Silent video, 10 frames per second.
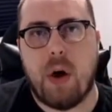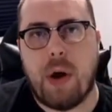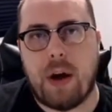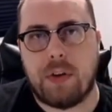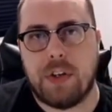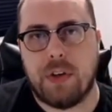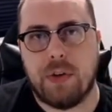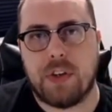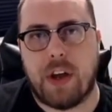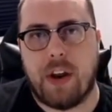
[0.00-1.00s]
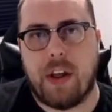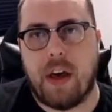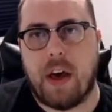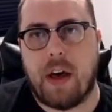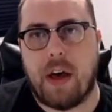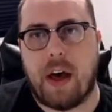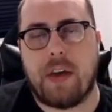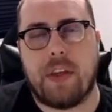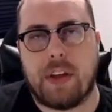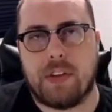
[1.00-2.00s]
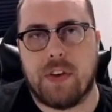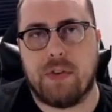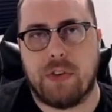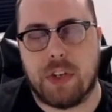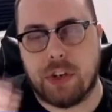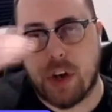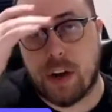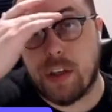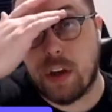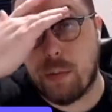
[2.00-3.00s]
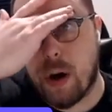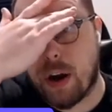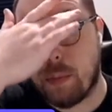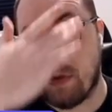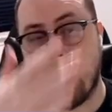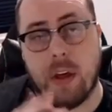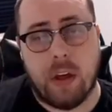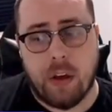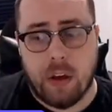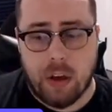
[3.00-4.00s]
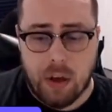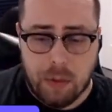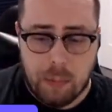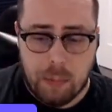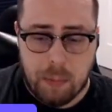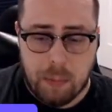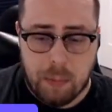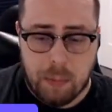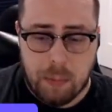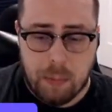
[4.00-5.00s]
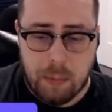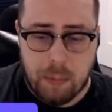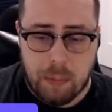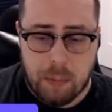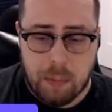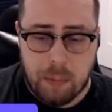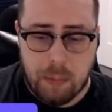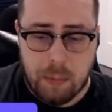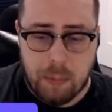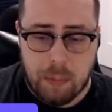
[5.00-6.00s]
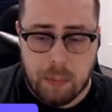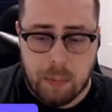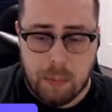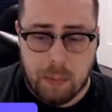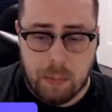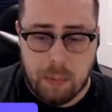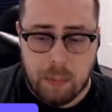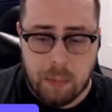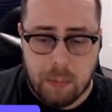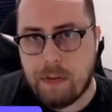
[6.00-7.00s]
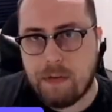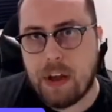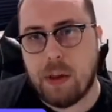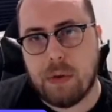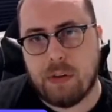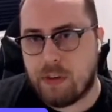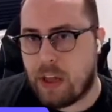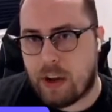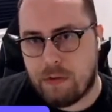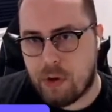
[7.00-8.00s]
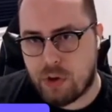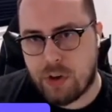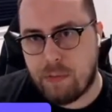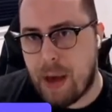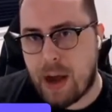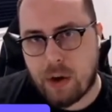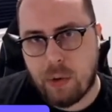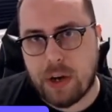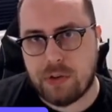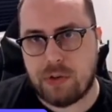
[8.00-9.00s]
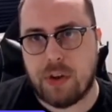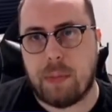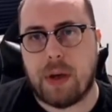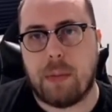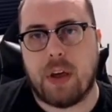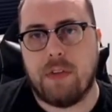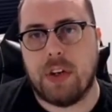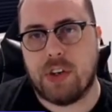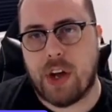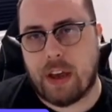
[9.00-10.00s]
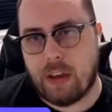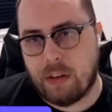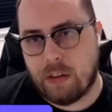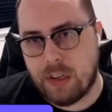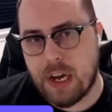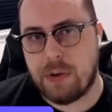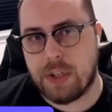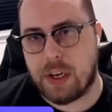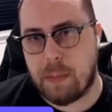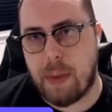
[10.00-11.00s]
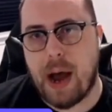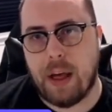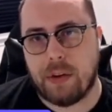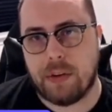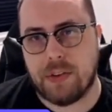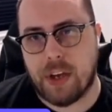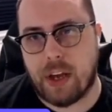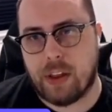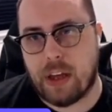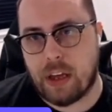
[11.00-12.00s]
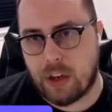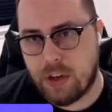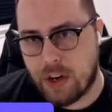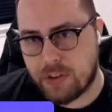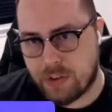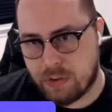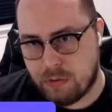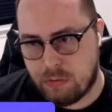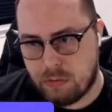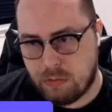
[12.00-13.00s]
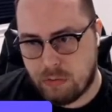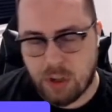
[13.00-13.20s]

know how to use, and I think it's interesting, Johnny, that you brought up both not just using the if available for like a version of Mac OS or something, but even checking down to the compiler and saying like, does